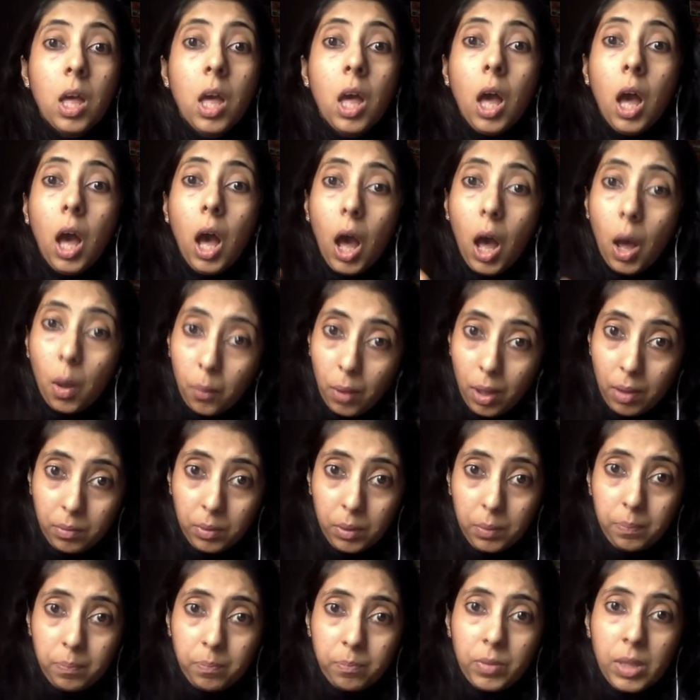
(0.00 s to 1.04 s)

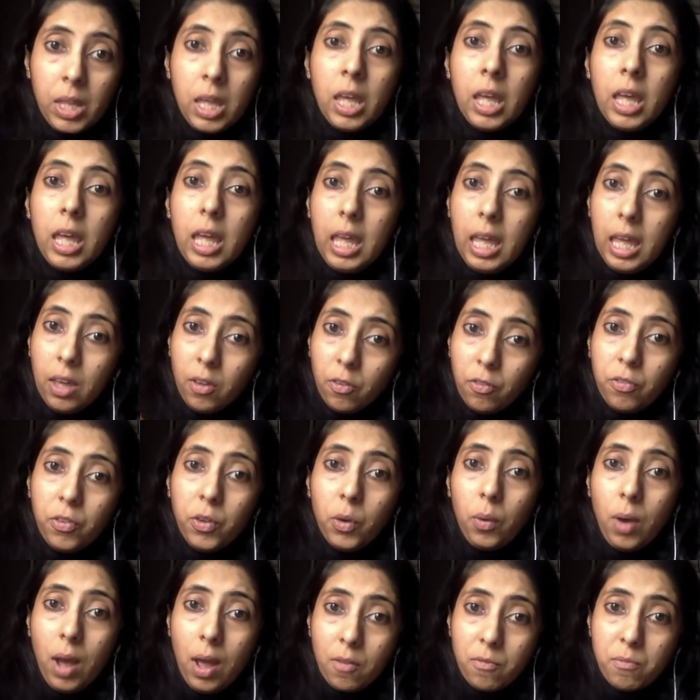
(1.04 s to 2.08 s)
However, if
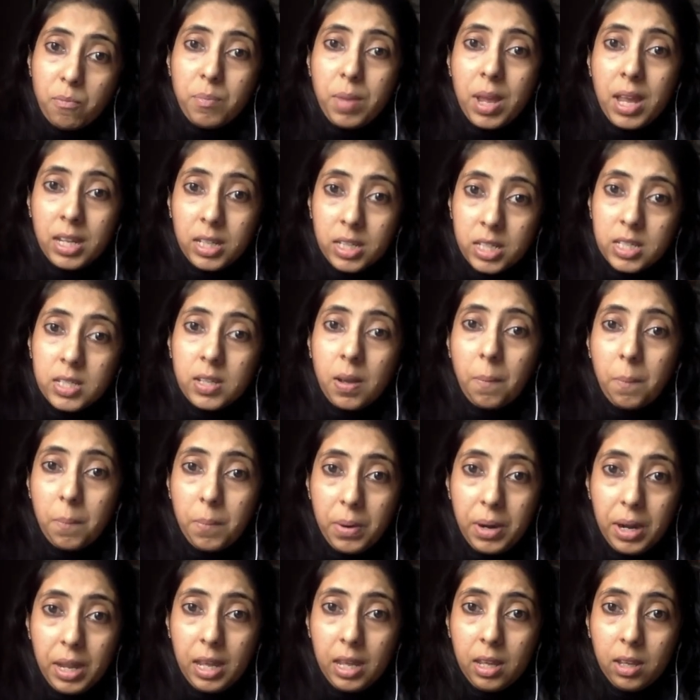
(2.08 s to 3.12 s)
you have met
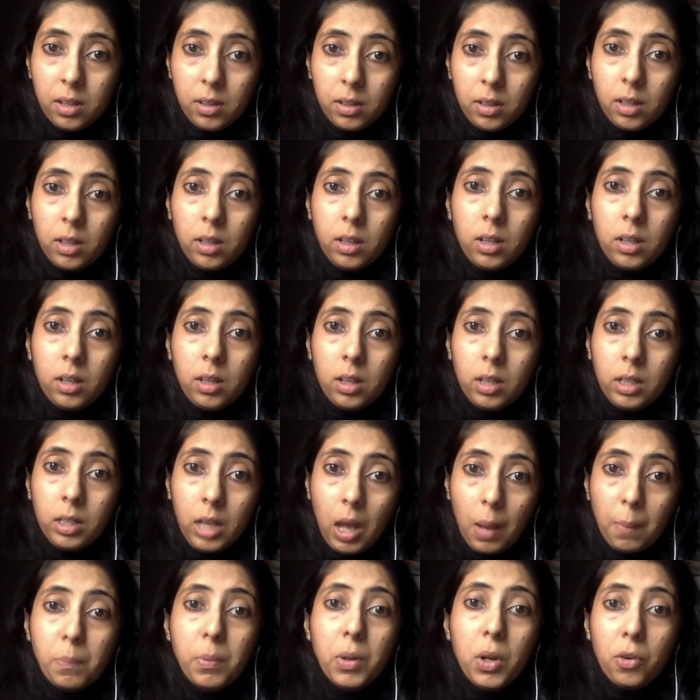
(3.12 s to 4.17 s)
somebody a
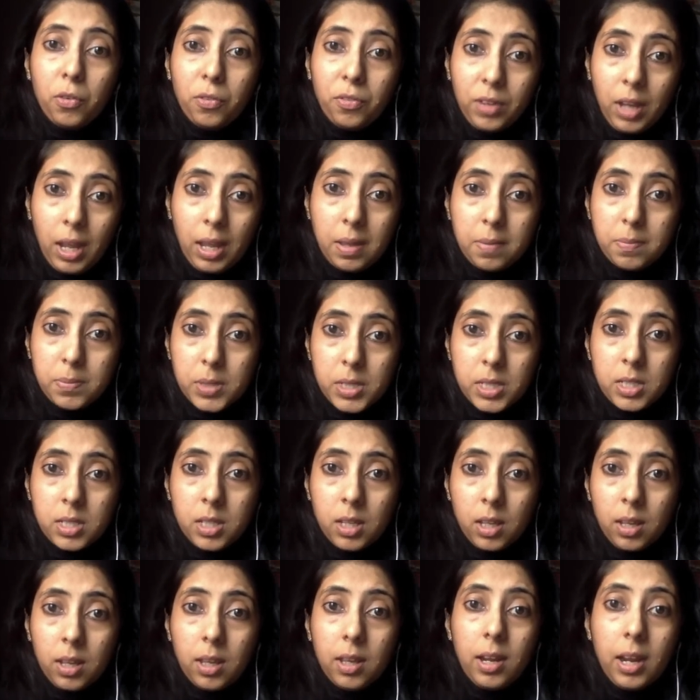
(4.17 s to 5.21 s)
couple of times,
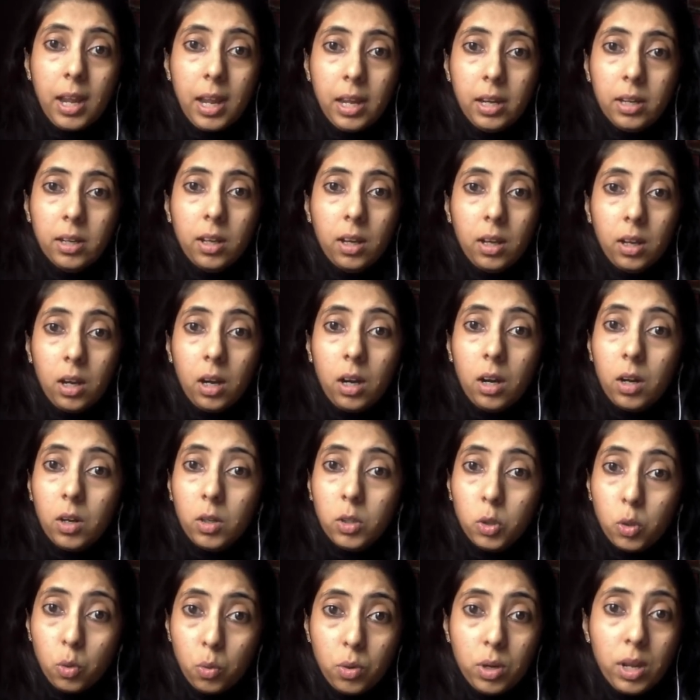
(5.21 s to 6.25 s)
right,
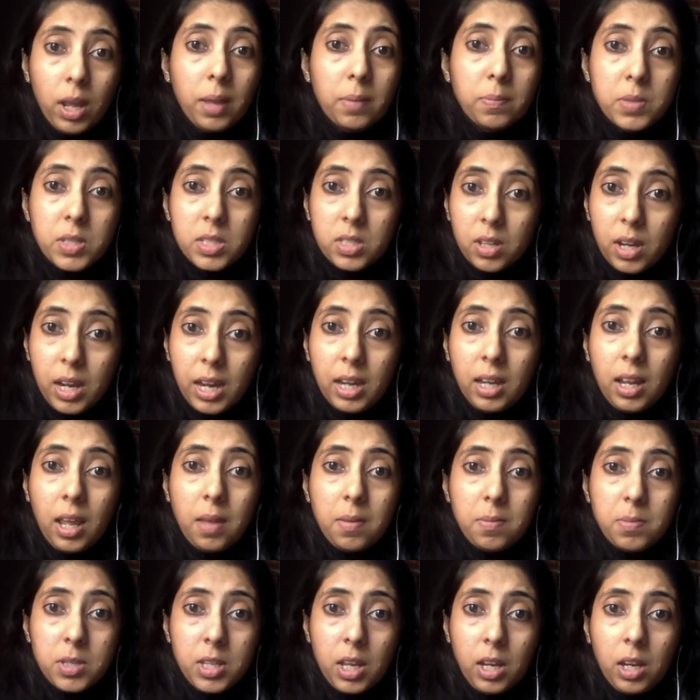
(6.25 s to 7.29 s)
2 times, 3
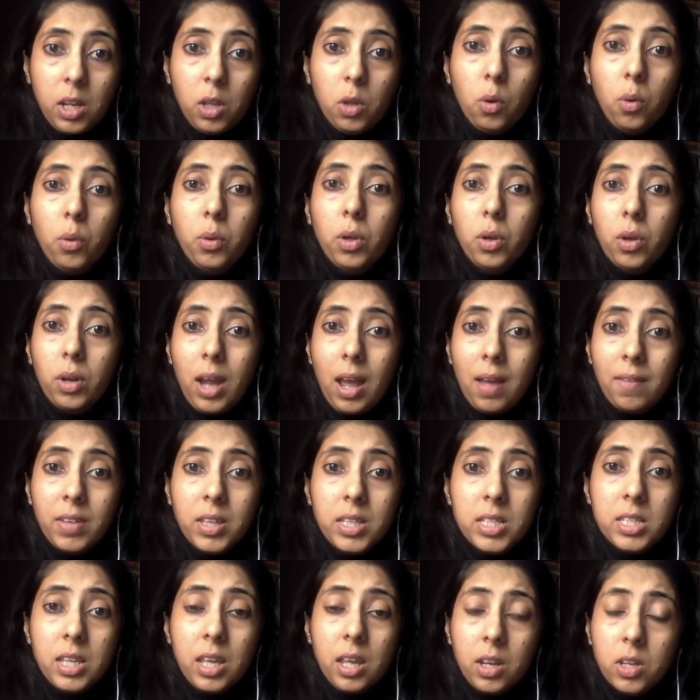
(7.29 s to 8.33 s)
times, and, you know, you're
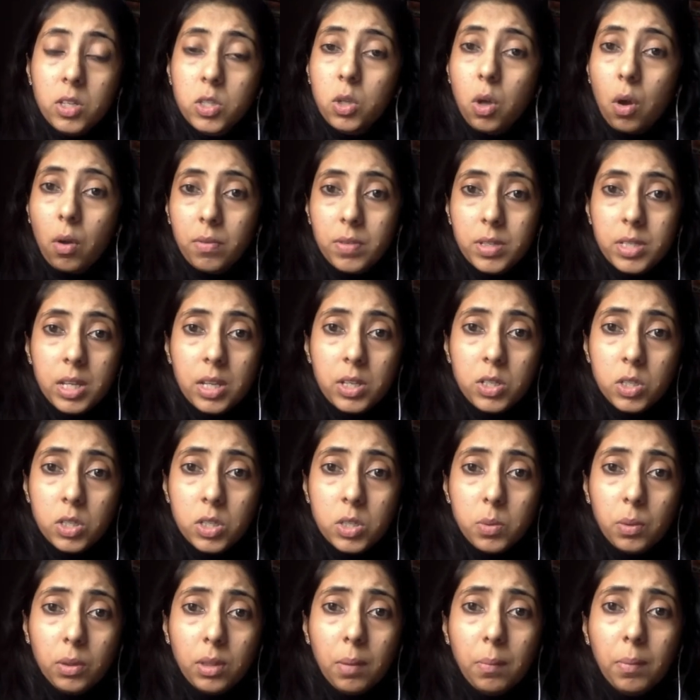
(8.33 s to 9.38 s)
having serious
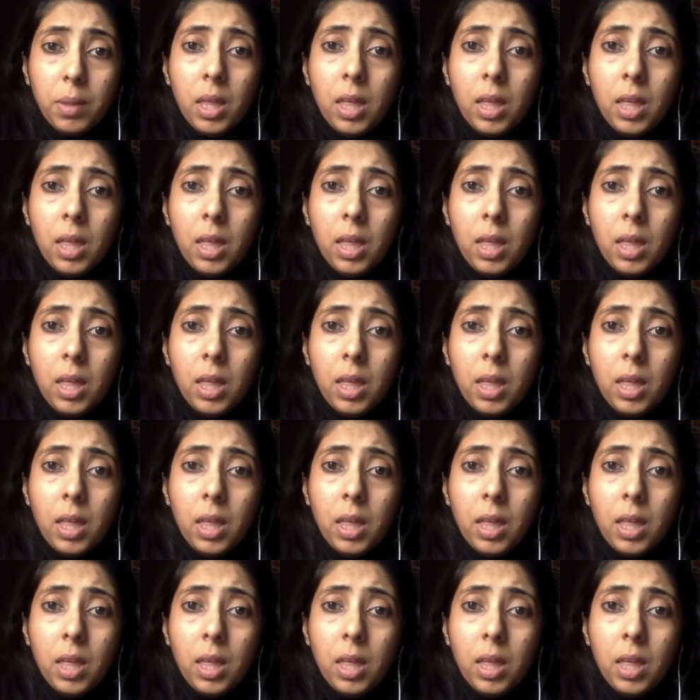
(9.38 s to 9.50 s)
conversations with them,